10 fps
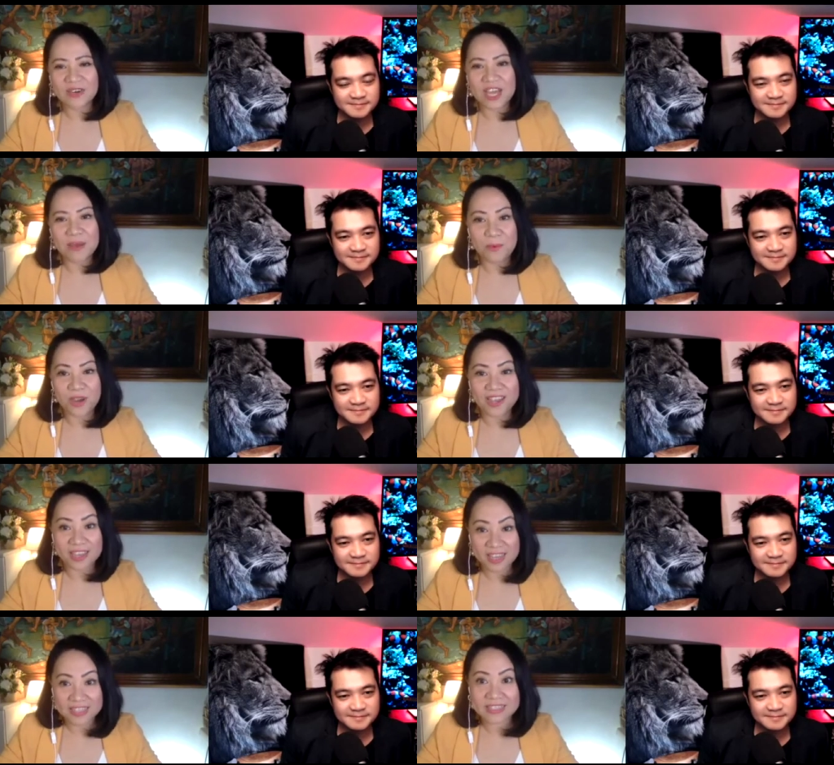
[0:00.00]
Speaker 1: M Y
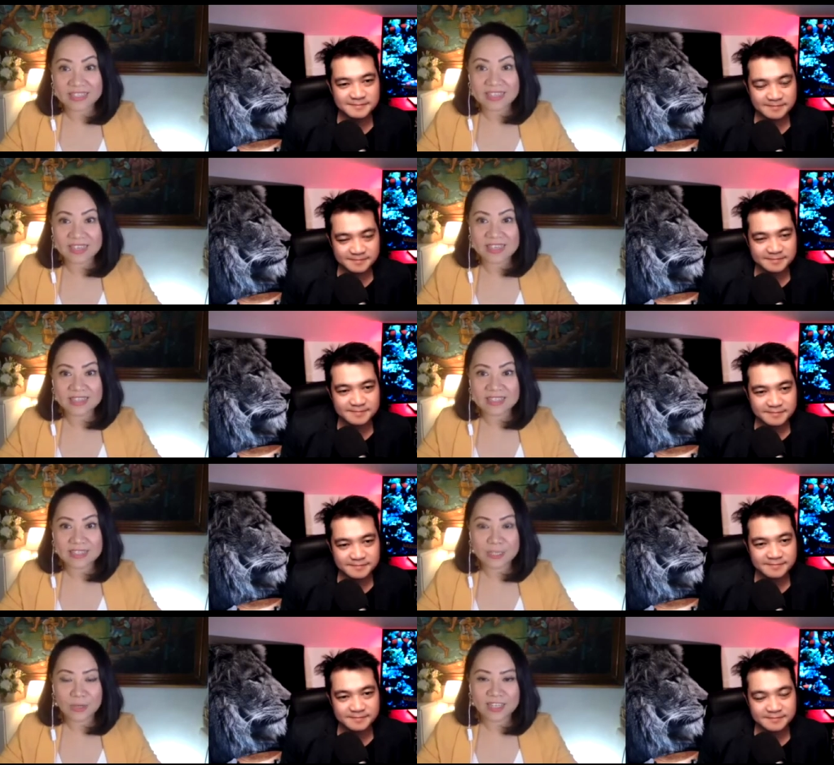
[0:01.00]
S
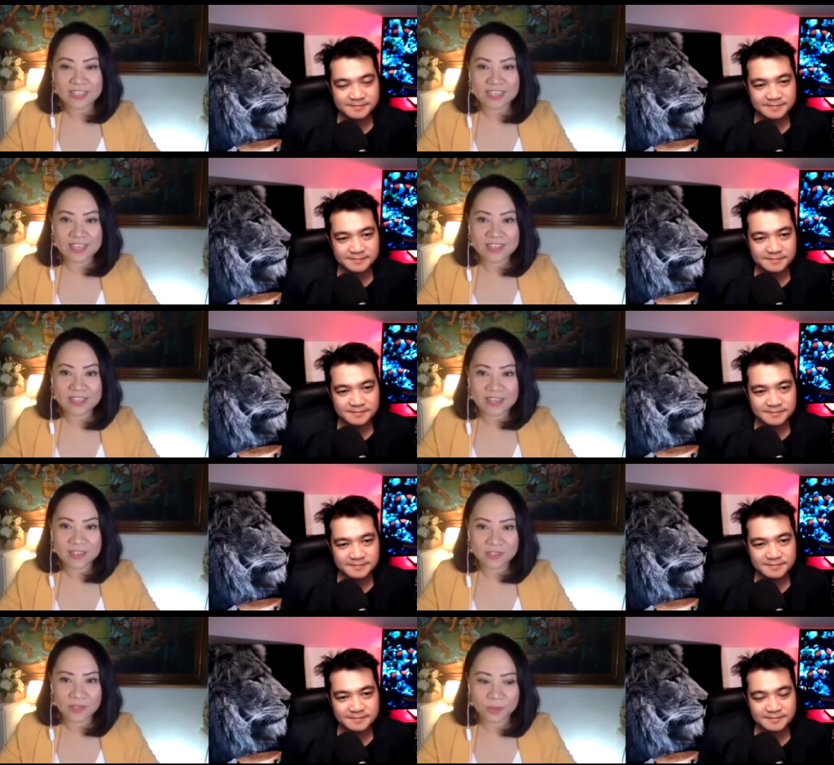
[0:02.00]
Sandico S A N D I
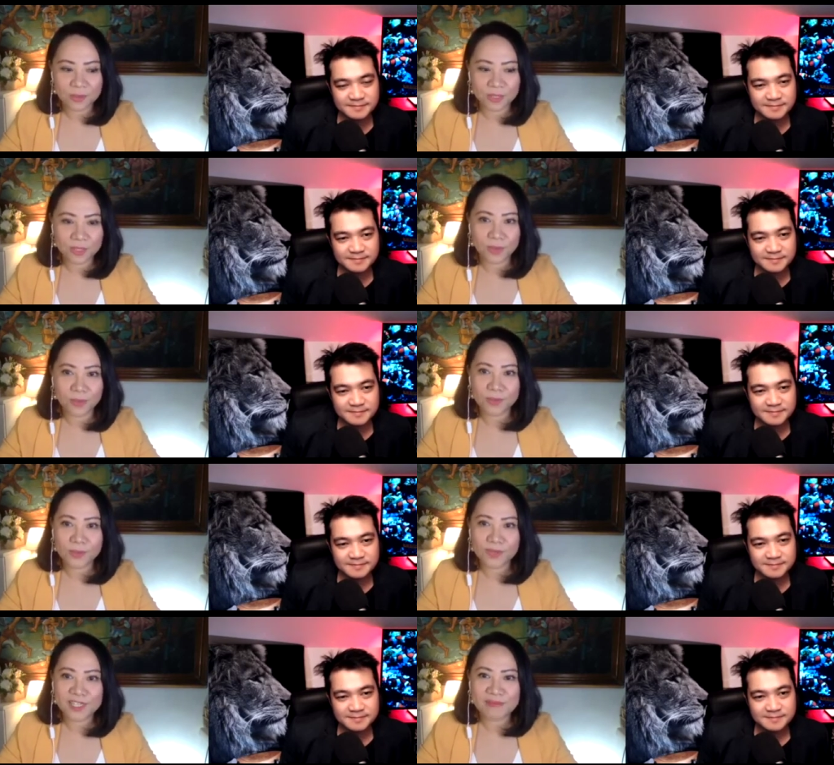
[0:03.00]
C O. They can also
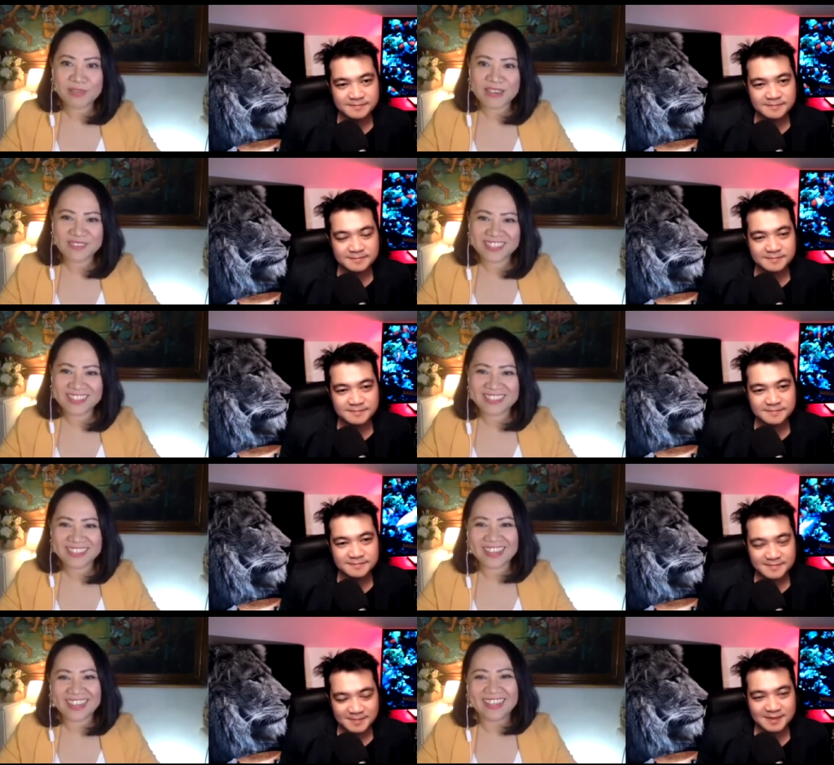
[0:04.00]
watch me every
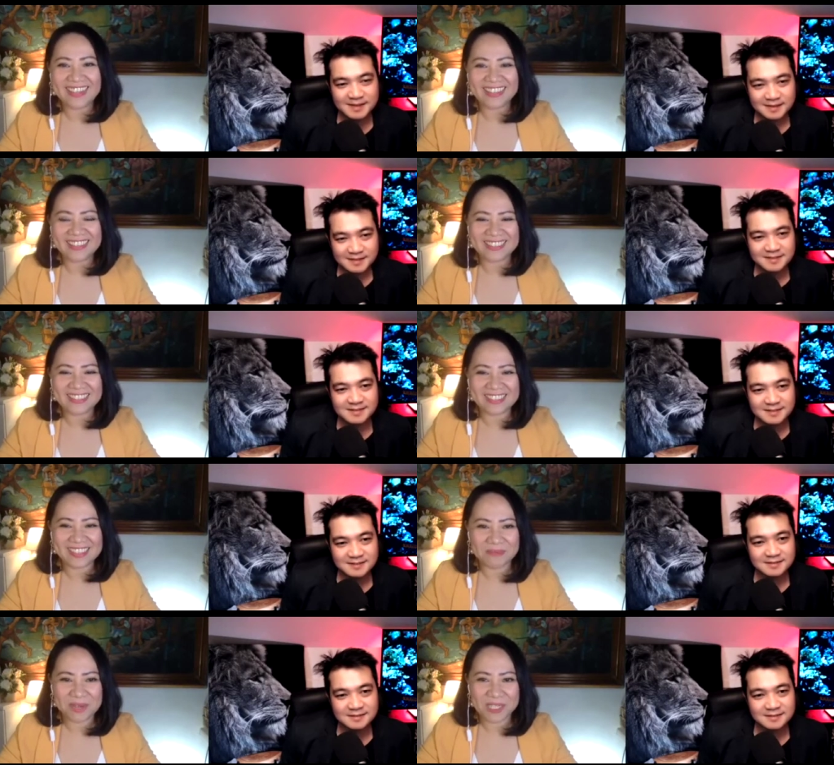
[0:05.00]
Sunday in
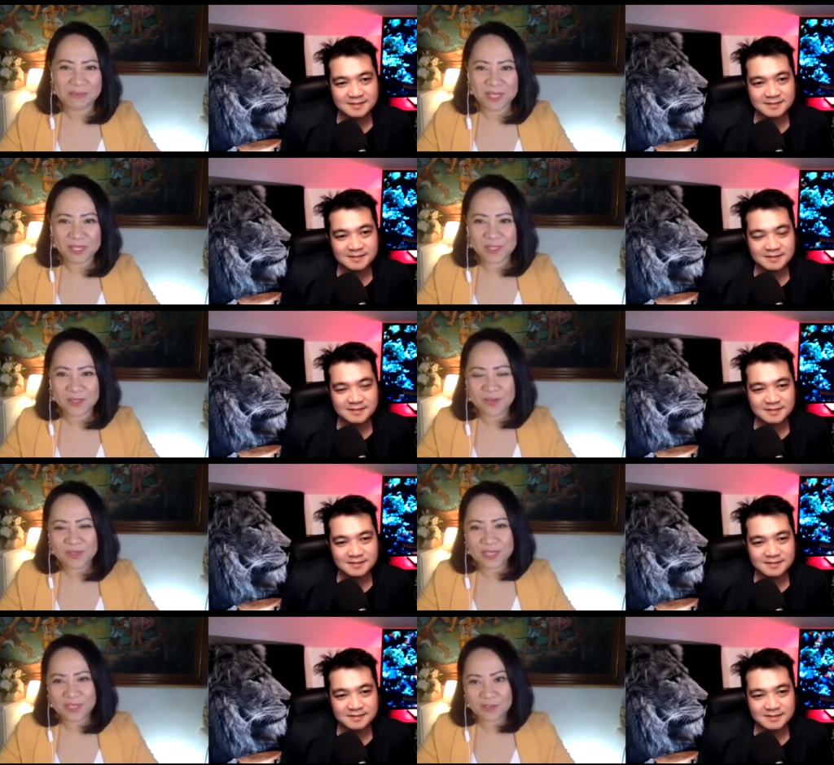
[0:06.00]
It's a MySpace show.
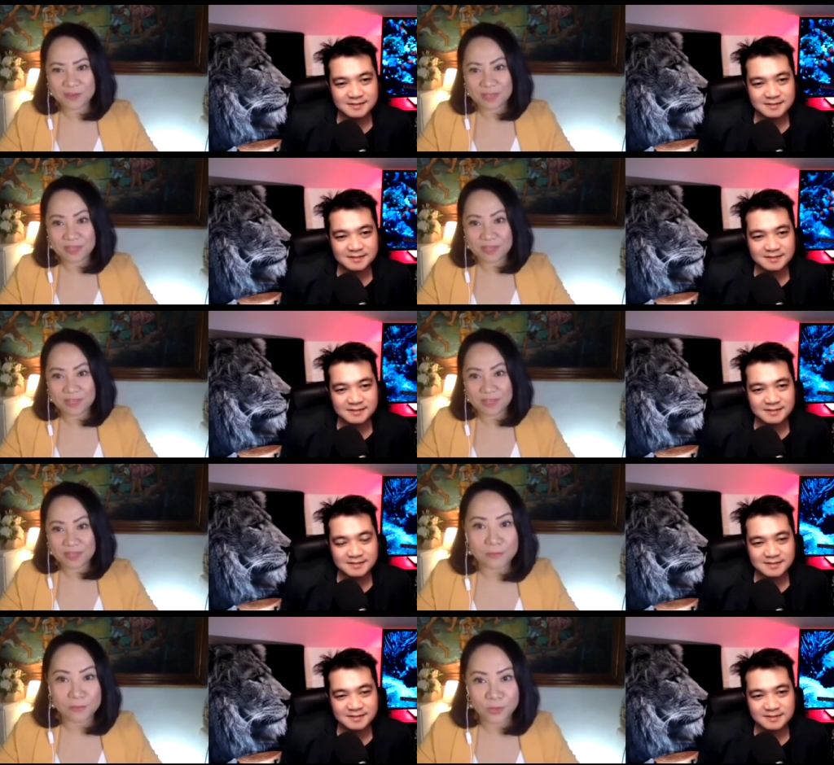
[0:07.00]
That's from 11
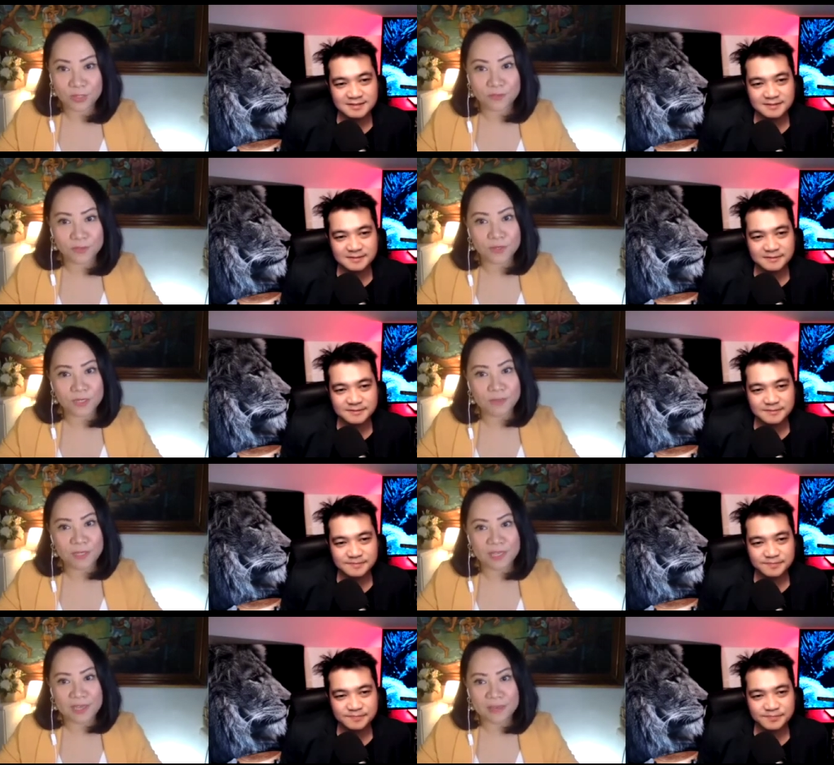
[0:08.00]
a.m. to 12:30
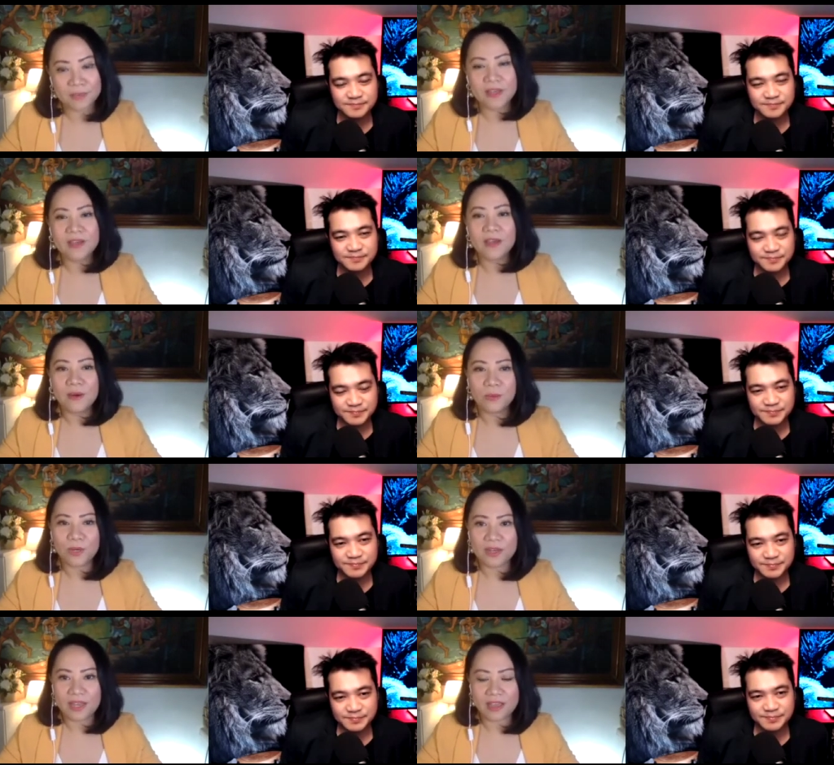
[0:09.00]
p.m.
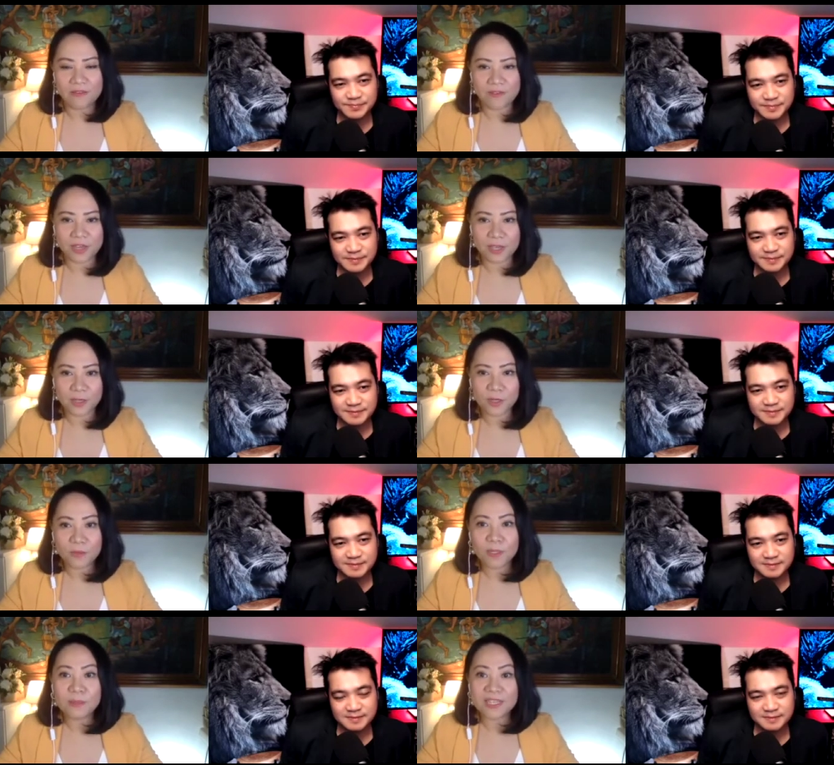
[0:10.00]
We're live via
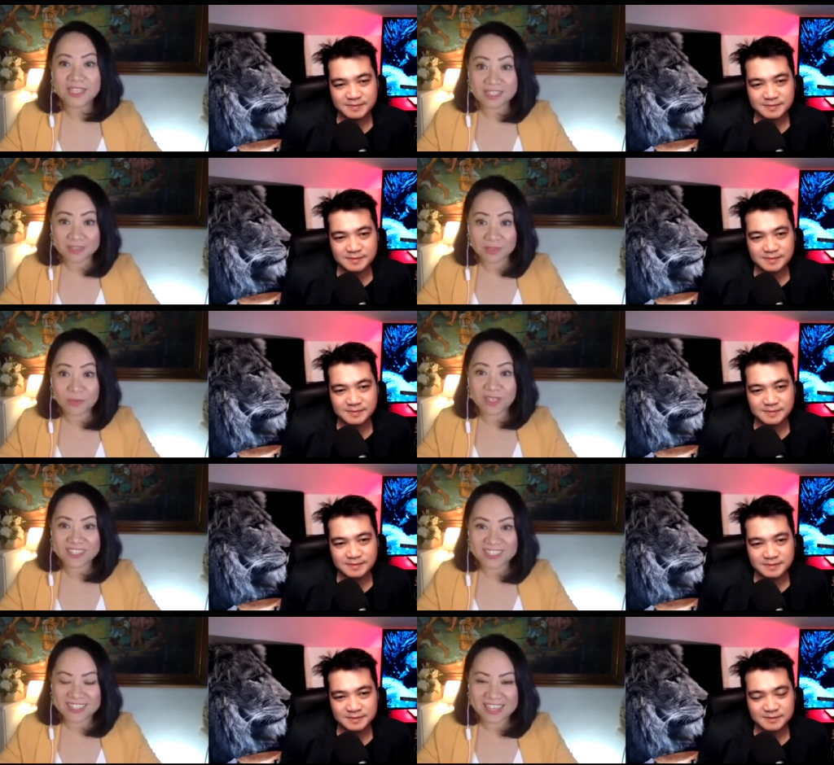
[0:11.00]
Global Pinas TV
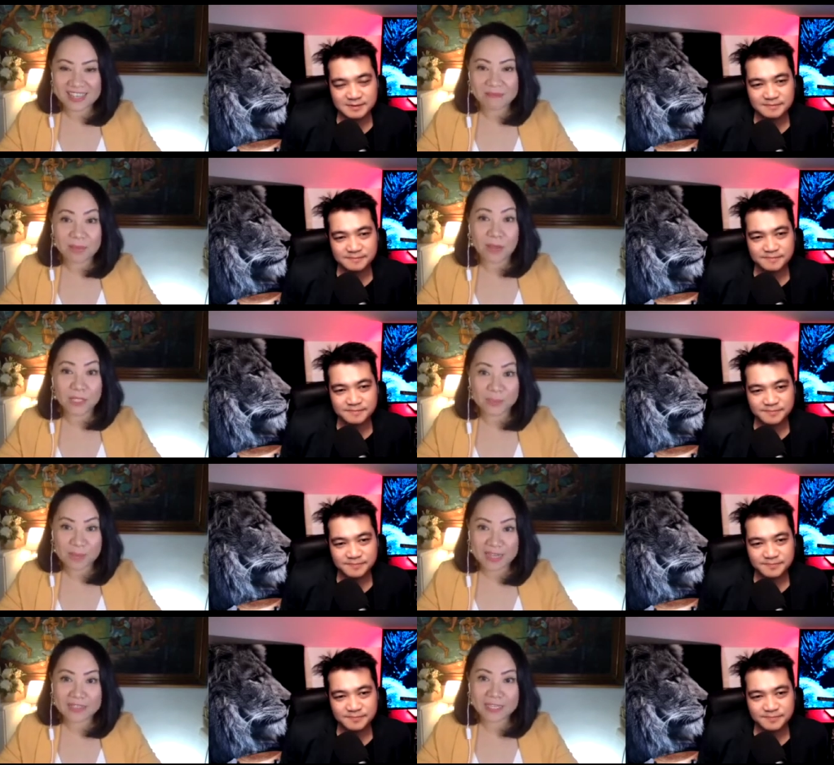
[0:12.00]
168 Bounce
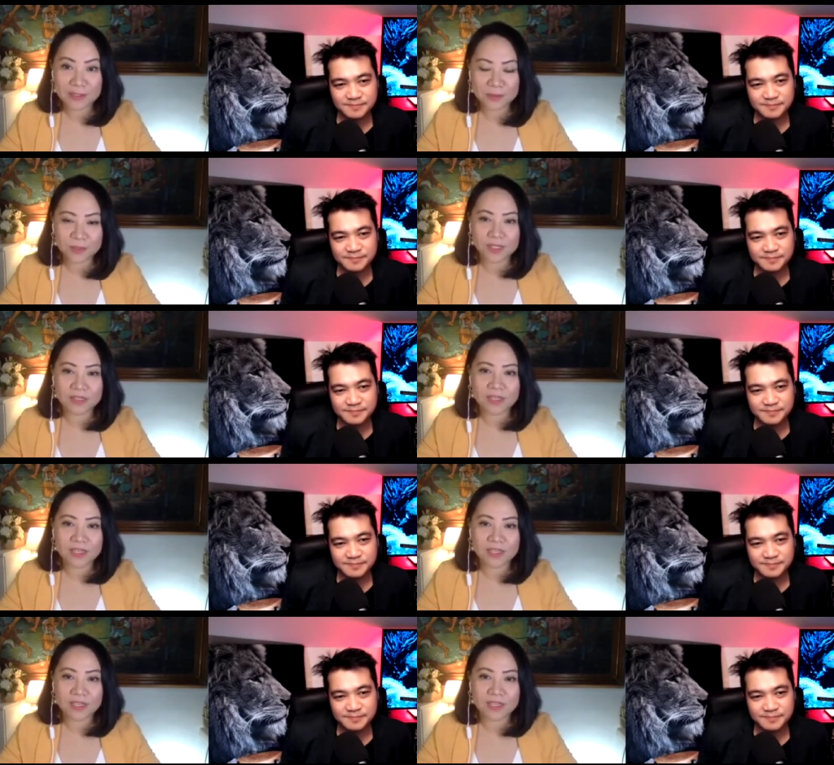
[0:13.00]
Back Network